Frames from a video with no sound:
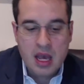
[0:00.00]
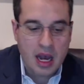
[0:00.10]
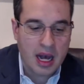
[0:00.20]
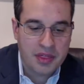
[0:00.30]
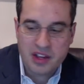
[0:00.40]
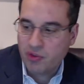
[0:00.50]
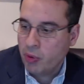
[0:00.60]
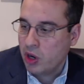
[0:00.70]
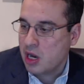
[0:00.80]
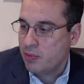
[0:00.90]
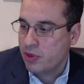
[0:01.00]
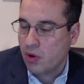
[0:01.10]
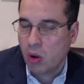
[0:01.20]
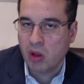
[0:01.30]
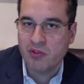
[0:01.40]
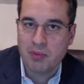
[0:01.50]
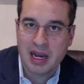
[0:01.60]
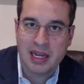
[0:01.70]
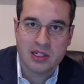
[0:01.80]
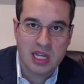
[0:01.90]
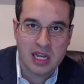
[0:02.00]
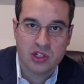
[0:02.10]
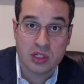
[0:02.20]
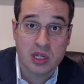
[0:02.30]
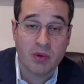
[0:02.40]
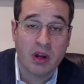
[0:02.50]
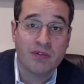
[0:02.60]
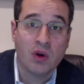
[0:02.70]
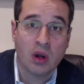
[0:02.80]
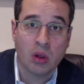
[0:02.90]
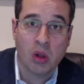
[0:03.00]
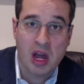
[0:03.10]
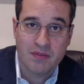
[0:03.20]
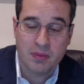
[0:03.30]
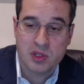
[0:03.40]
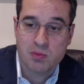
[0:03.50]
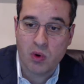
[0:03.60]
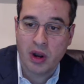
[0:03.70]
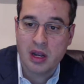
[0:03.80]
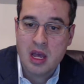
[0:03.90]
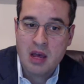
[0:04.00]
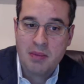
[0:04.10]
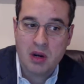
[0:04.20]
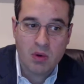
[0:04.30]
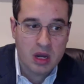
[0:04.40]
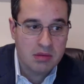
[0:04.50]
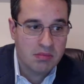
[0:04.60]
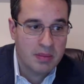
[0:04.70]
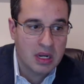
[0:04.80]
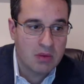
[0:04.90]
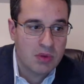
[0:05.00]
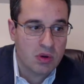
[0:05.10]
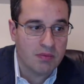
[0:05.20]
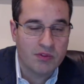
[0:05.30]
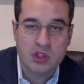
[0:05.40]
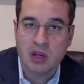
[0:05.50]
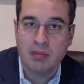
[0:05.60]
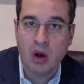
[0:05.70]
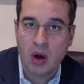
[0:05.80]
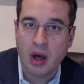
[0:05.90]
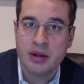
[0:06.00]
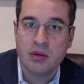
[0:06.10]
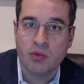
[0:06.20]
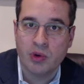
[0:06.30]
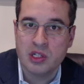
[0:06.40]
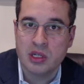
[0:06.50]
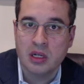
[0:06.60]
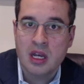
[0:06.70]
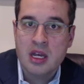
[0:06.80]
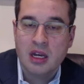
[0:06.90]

Thanks for putting up with all of my tangents. I went off on a lot of them this morning. But you know what? I'm in a good mood for some odd reason.